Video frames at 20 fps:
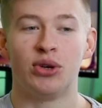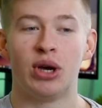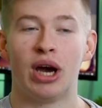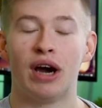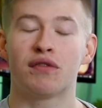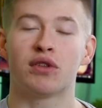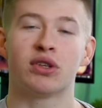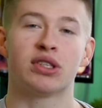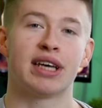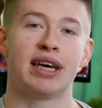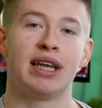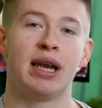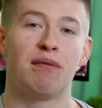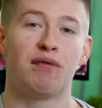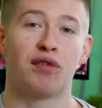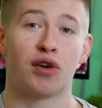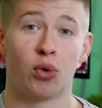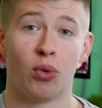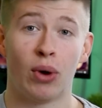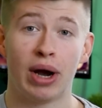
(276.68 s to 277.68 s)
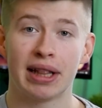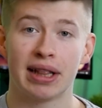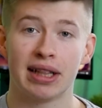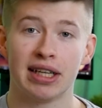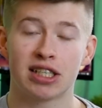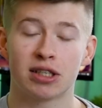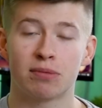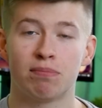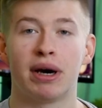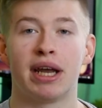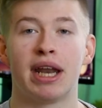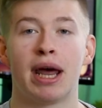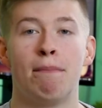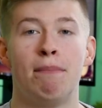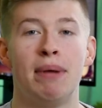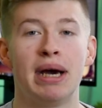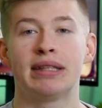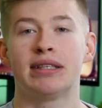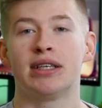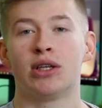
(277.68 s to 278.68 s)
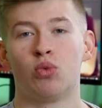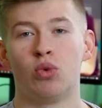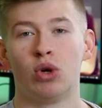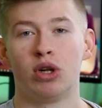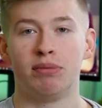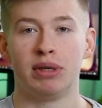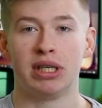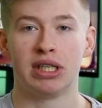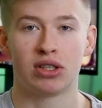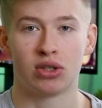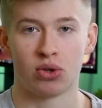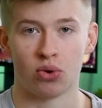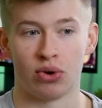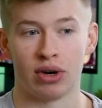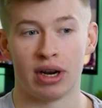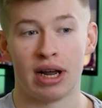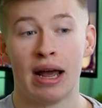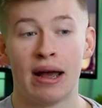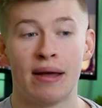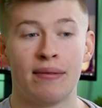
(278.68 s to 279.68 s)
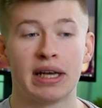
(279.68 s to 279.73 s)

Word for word: You have to sign up for a waitlist, but I bet it will be soon.